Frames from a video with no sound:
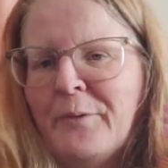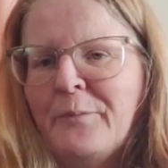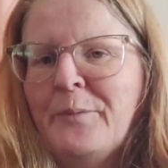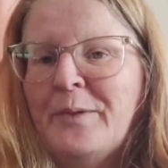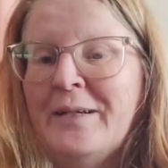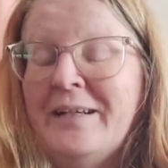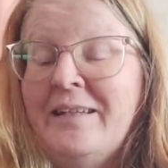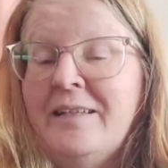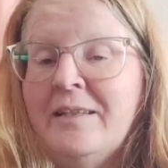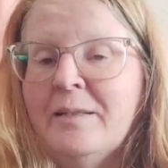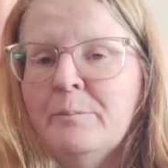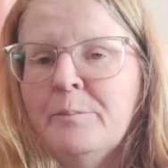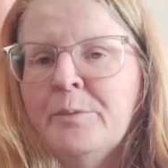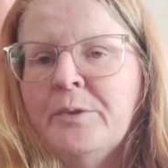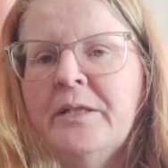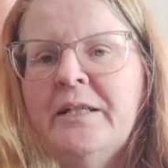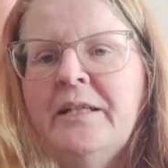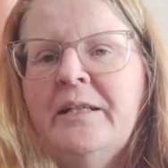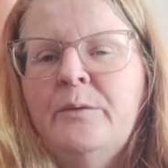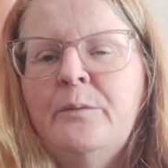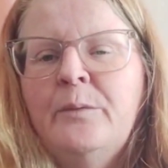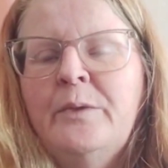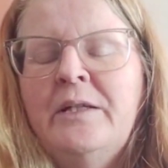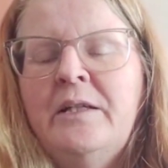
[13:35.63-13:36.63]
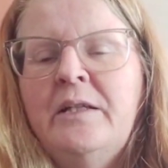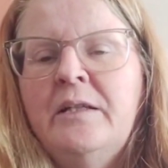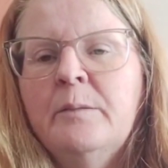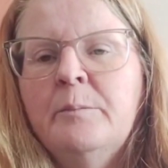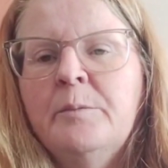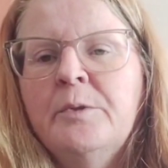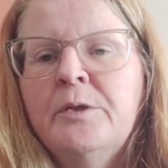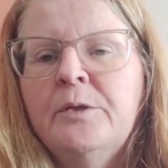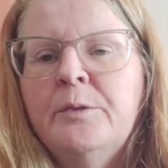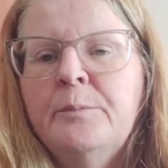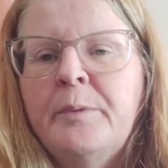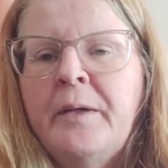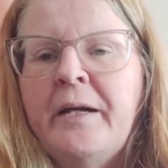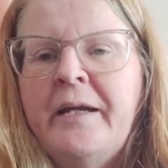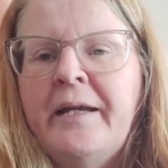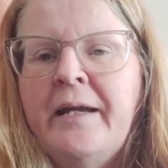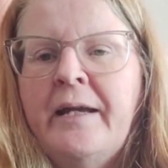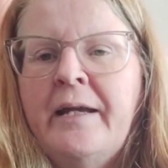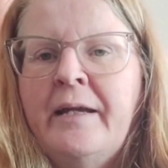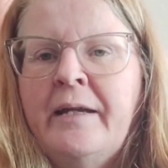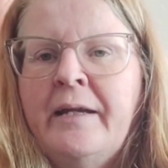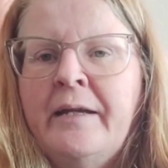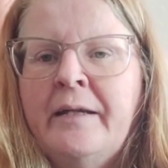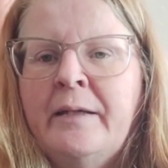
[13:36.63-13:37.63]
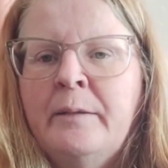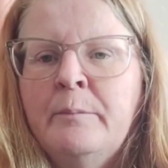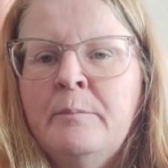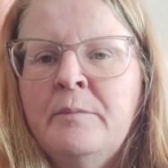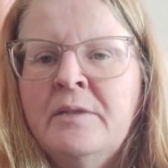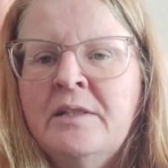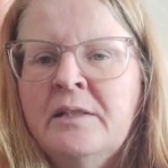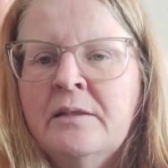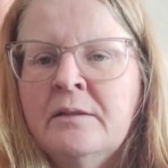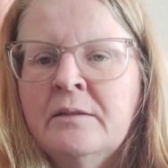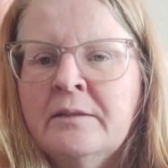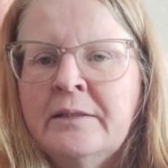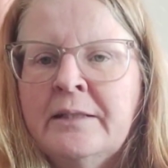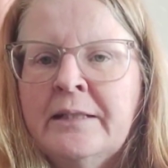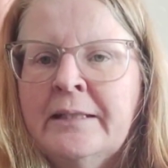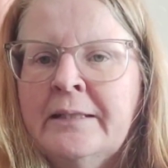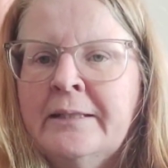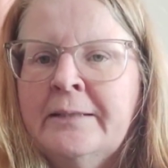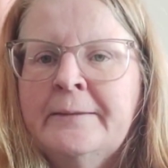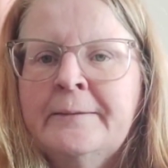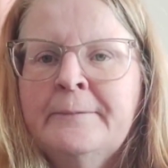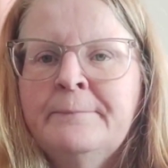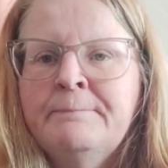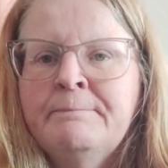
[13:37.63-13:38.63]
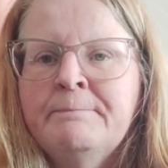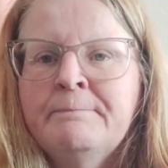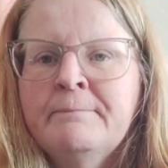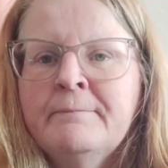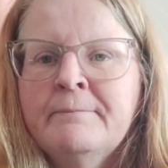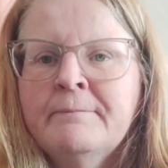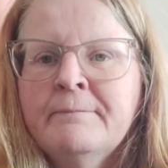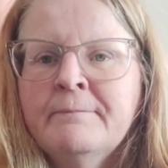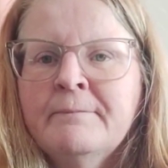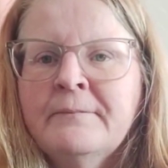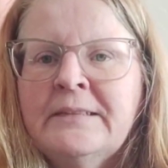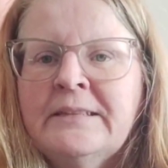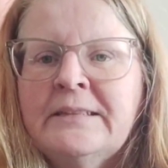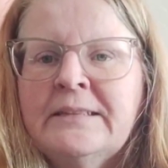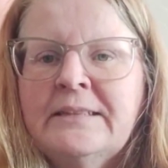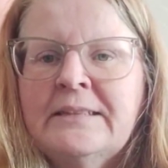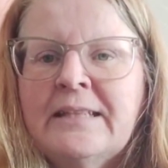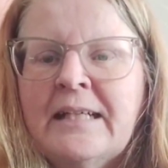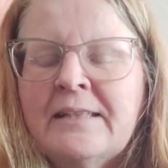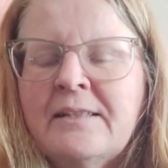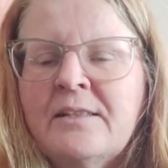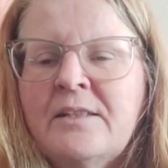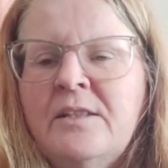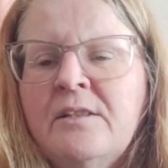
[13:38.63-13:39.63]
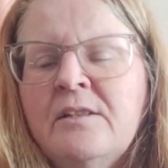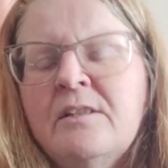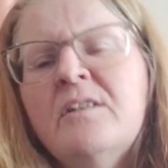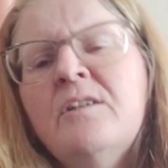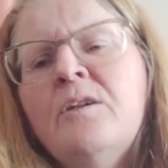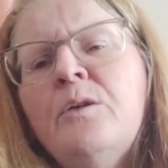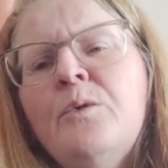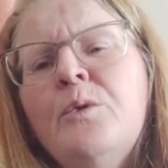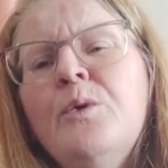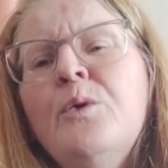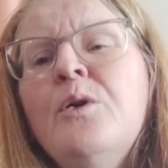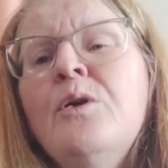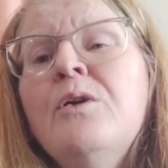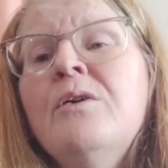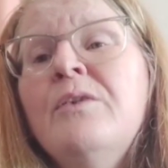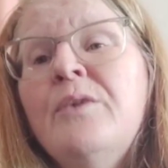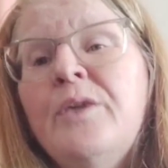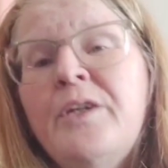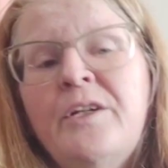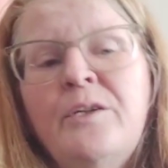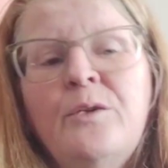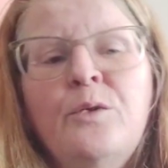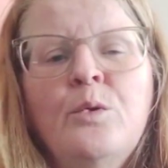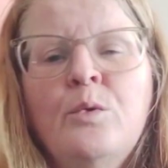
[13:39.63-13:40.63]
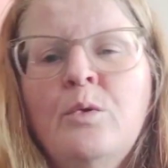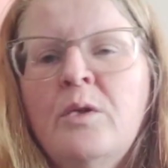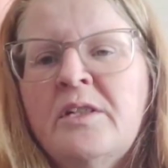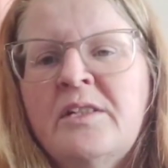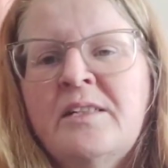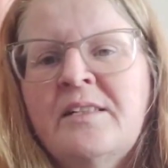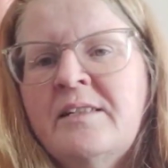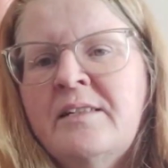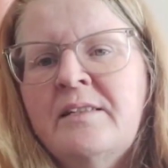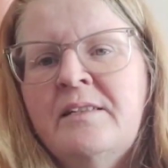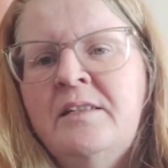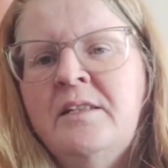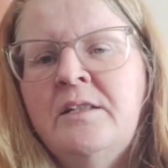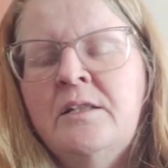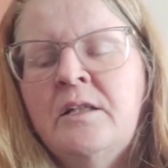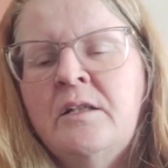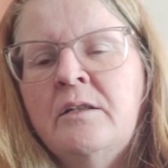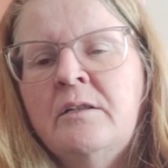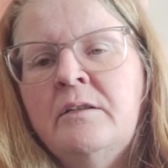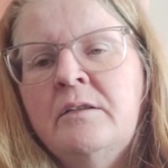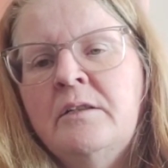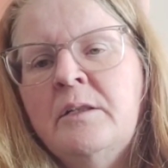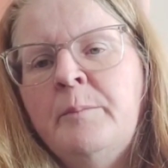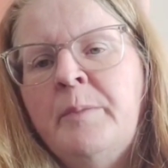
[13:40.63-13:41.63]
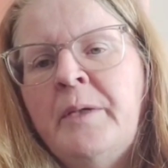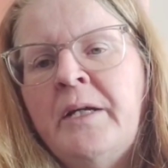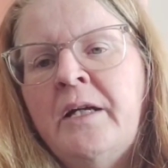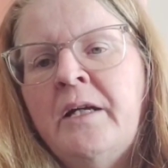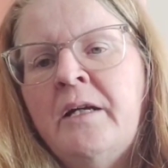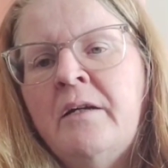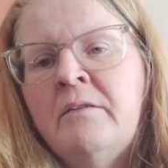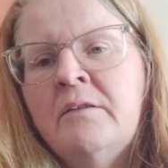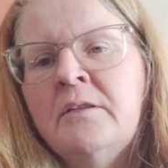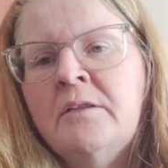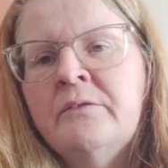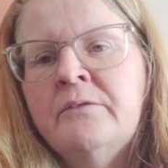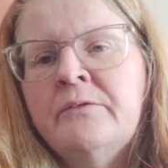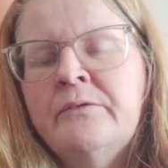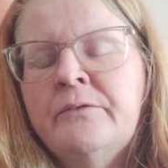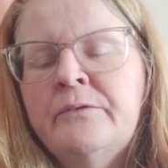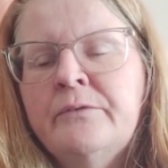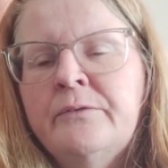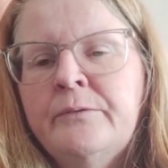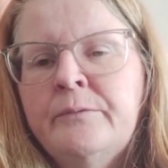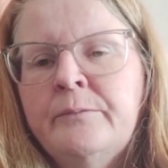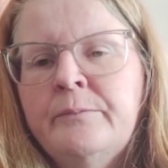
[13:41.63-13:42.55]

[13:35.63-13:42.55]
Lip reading: by Winnie the Pooh by A.A. Milne. That's cute. Oh, of course, you know, the bear of...